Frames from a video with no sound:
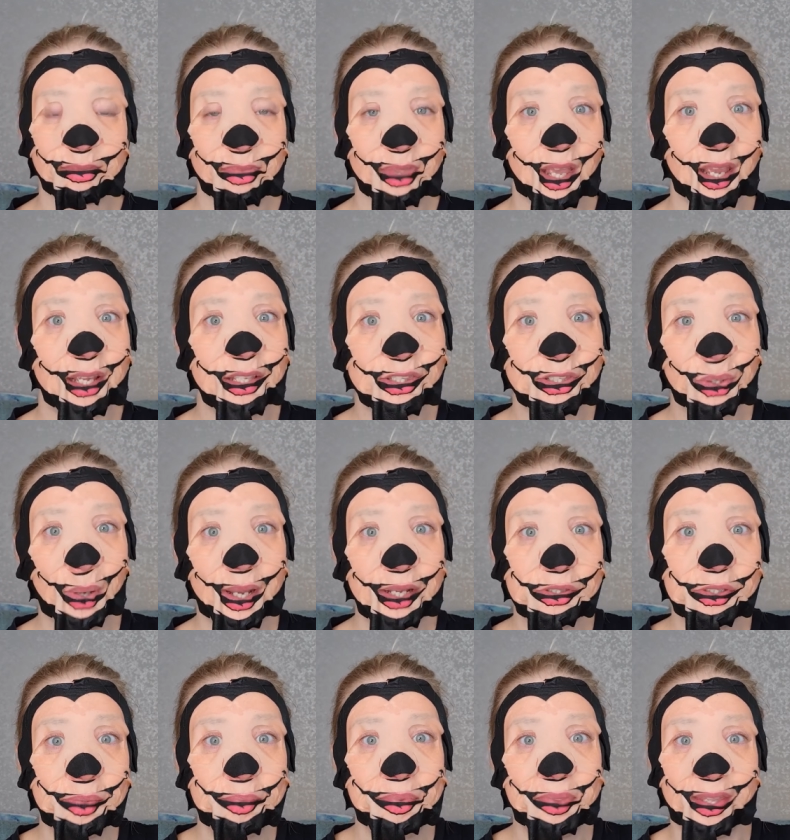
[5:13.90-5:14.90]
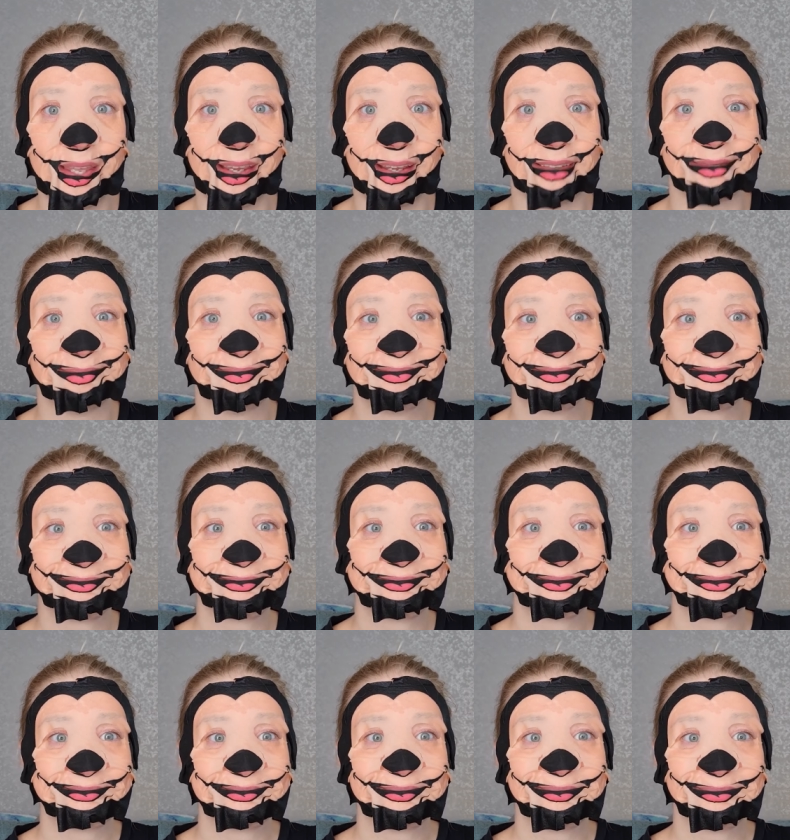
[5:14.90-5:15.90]
It's quite something.
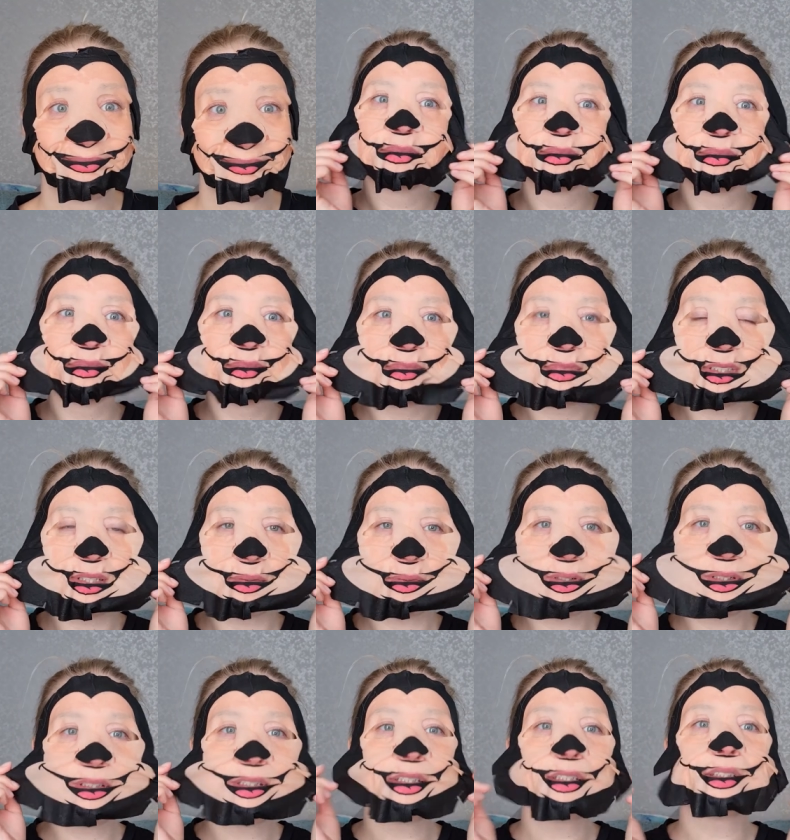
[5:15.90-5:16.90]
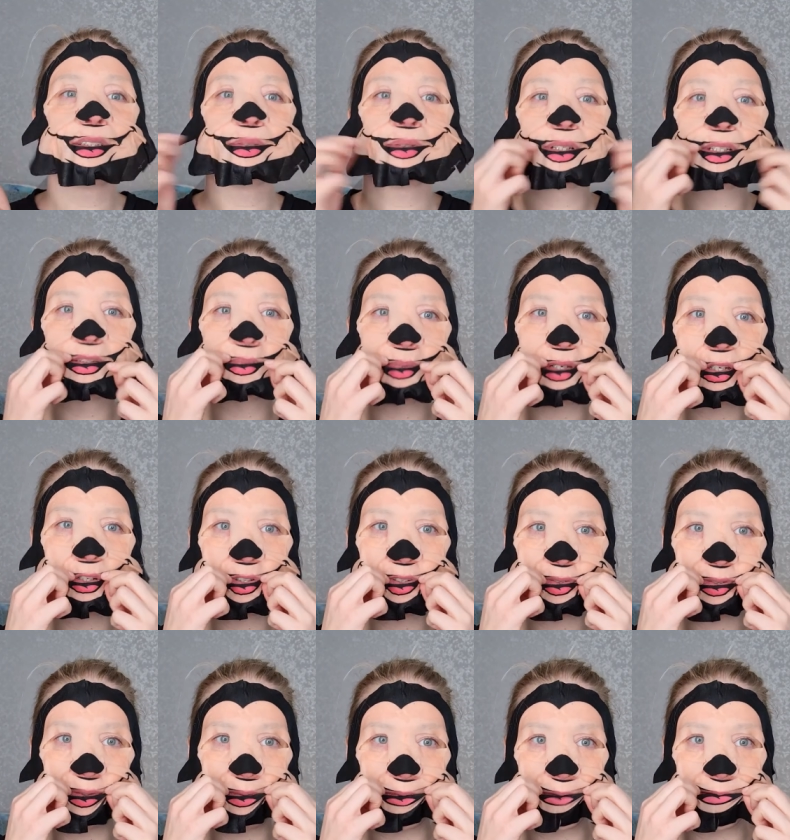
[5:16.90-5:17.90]
Is it one of these that works better
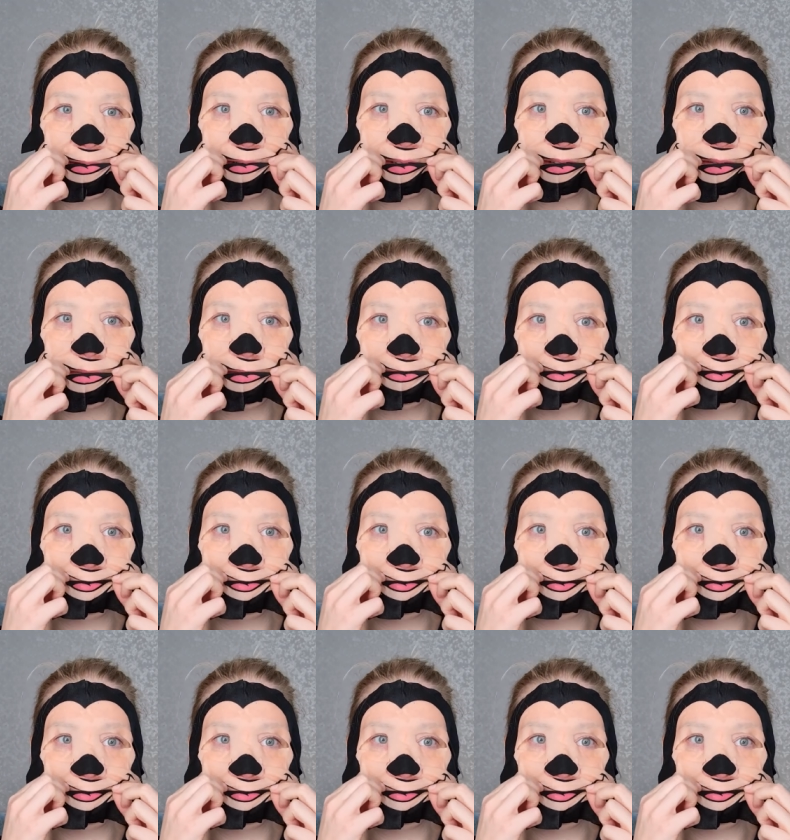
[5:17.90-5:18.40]
if it was like a...